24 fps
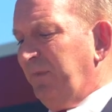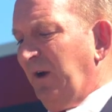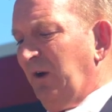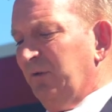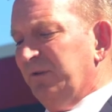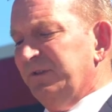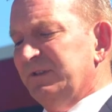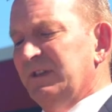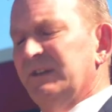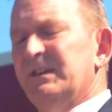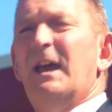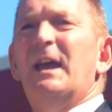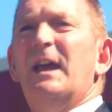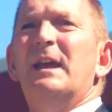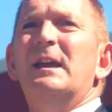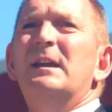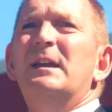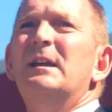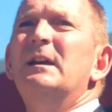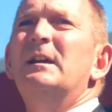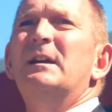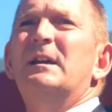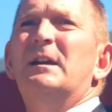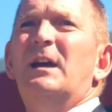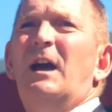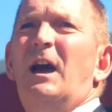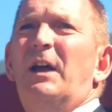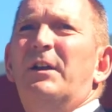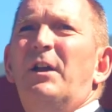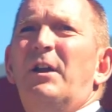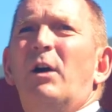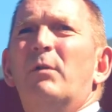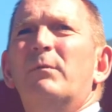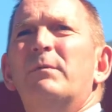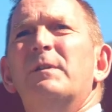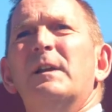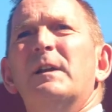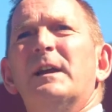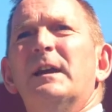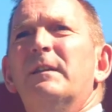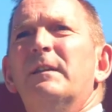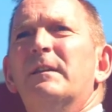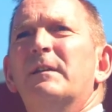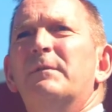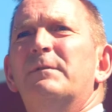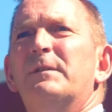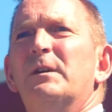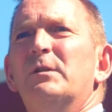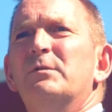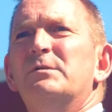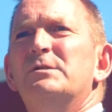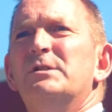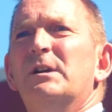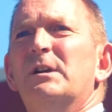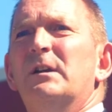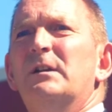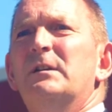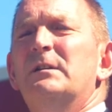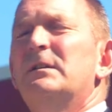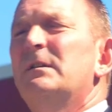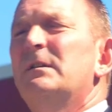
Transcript: both today and hopefully in the future.